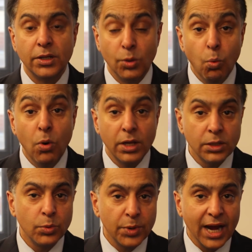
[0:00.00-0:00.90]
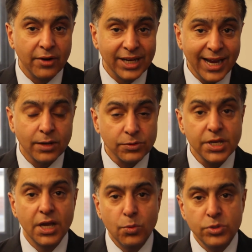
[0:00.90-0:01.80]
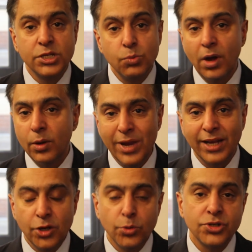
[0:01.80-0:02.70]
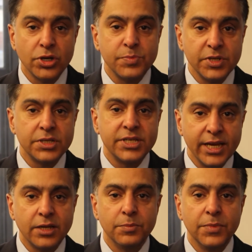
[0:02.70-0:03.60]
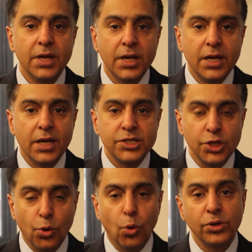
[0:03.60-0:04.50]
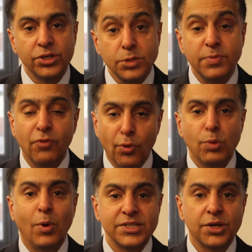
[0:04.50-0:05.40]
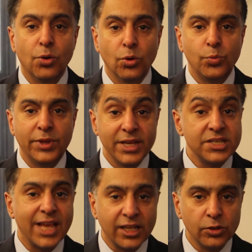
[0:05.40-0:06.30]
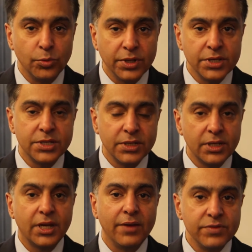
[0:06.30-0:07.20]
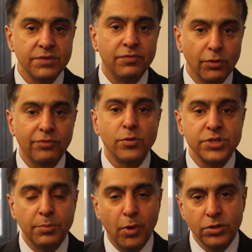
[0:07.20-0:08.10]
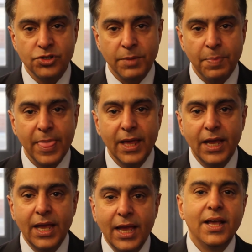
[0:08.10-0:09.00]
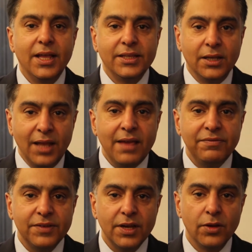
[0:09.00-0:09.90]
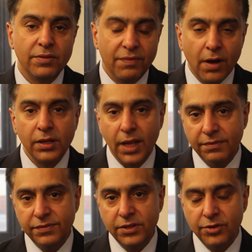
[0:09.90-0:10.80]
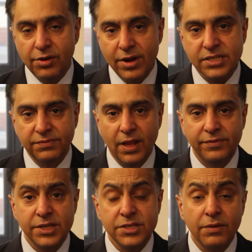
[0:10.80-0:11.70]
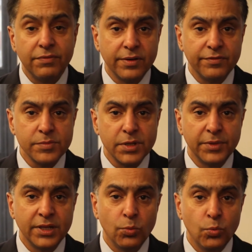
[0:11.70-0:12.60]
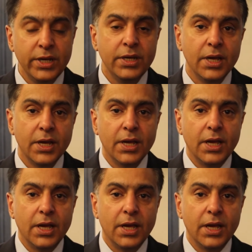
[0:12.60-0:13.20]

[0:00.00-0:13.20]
the work that we're carrying out, which is why we had no choice but to take them to court. And just before it went to court, they settled with us and gave us a full-throated apology. The left, or the far left, the regressive left, is suffering from something that we